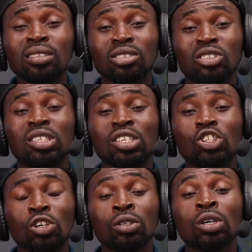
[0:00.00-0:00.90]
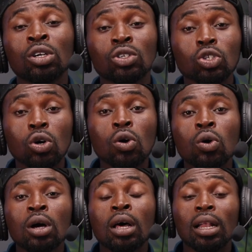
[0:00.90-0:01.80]
decisions.
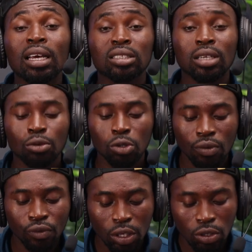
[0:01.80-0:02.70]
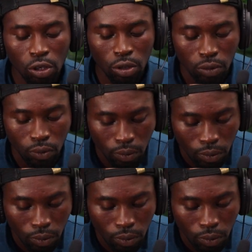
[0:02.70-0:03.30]
So let's start with the video.